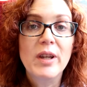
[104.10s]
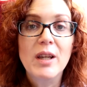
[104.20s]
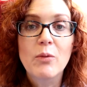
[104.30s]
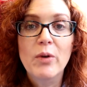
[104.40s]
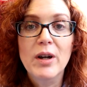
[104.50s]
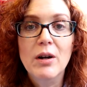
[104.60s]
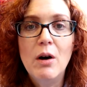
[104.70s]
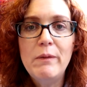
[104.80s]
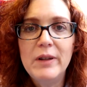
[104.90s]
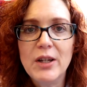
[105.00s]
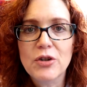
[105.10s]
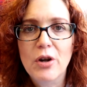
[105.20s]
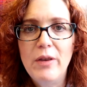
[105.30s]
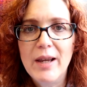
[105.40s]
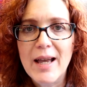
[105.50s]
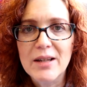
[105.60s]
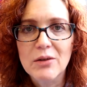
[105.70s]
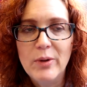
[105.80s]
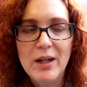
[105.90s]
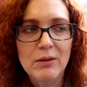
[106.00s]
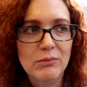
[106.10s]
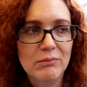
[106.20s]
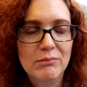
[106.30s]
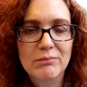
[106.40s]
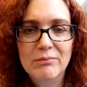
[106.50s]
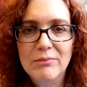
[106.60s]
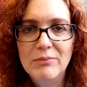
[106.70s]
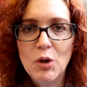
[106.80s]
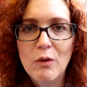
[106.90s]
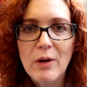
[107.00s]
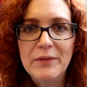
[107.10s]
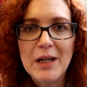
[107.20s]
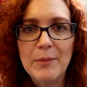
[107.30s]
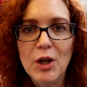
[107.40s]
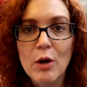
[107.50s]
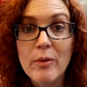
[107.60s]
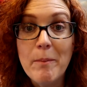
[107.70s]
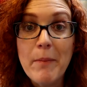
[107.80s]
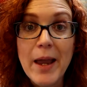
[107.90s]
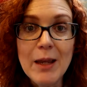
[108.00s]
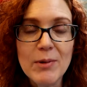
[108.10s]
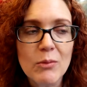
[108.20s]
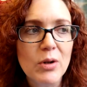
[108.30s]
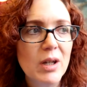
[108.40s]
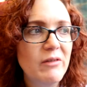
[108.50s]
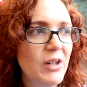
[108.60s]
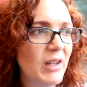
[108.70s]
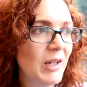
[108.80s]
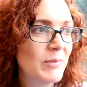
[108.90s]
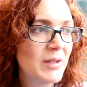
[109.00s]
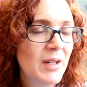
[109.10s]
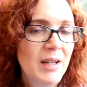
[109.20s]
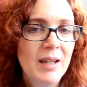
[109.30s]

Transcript: we will hopefully show you the castle. We don't, don't have time to go, but maybe we'll give you a glimpse.